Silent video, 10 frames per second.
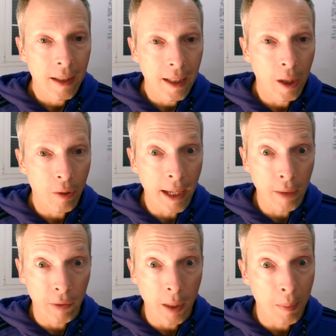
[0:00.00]
You know,
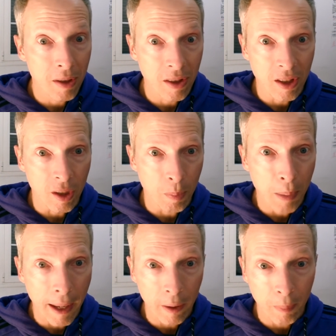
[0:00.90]
thankfully the business is
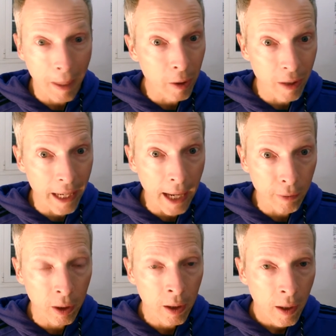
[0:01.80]
better better than
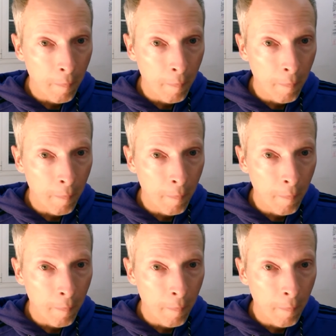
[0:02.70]
ever